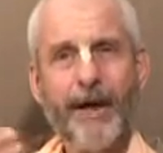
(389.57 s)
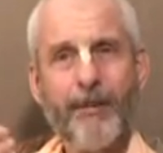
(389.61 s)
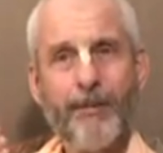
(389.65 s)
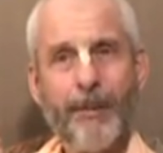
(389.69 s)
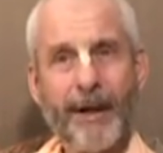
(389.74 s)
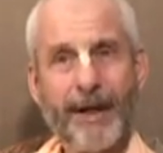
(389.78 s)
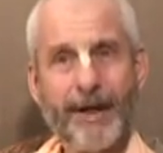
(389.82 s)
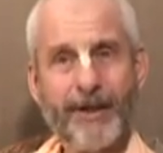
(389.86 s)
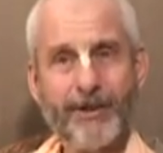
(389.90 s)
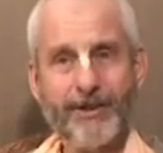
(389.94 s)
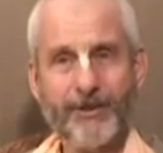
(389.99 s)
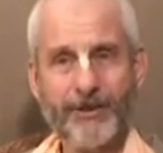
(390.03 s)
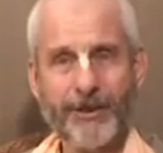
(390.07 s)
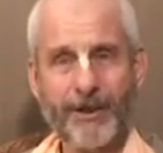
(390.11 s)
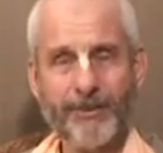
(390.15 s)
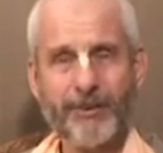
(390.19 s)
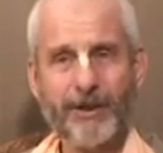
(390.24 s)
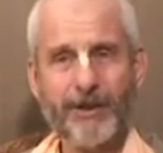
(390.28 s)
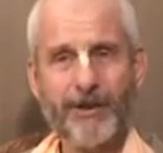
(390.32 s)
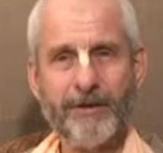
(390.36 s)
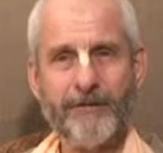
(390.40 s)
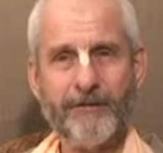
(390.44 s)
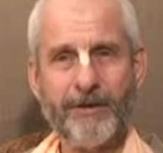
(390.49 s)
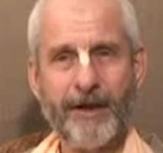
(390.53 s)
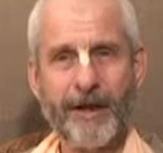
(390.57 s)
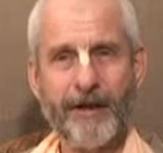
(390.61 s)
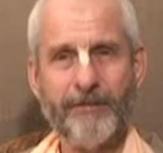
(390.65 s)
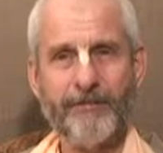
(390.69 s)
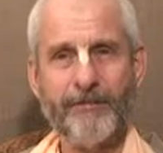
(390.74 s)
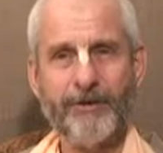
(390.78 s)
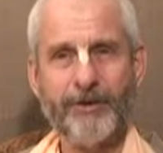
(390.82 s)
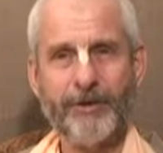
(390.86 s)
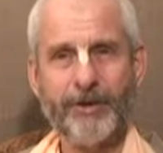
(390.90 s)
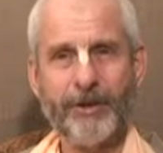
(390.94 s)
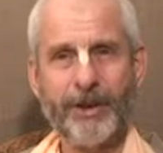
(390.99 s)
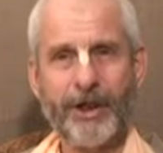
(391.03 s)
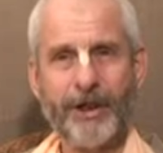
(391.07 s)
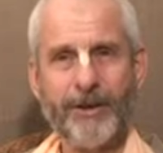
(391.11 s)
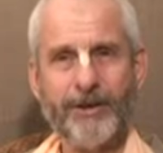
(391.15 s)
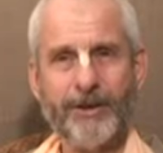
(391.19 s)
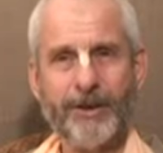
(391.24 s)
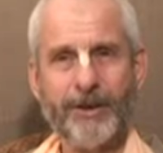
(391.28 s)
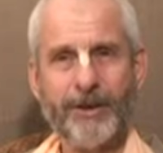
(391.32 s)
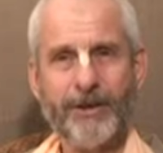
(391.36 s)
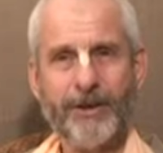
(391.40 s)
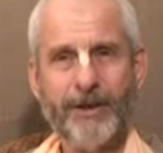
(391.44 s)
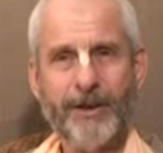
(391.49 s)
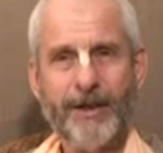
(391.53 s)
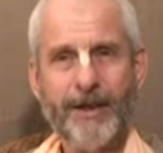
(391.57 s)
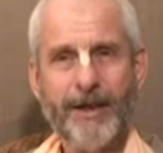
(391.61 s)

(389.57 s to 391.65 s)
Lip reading: My conception of life is changing.